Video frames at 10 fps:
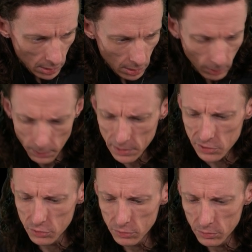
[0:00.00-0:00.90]
Why don't we
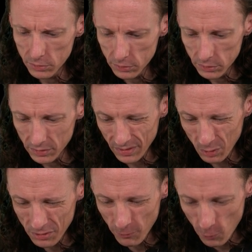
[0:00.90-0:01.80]
do 1
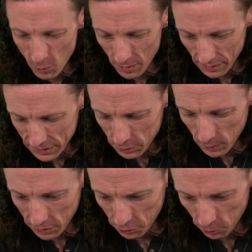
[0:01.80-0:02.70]
to 4? Let's do 1
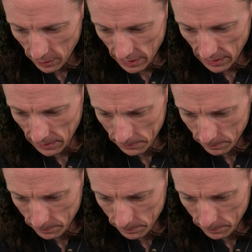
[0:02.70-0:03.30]
to 3.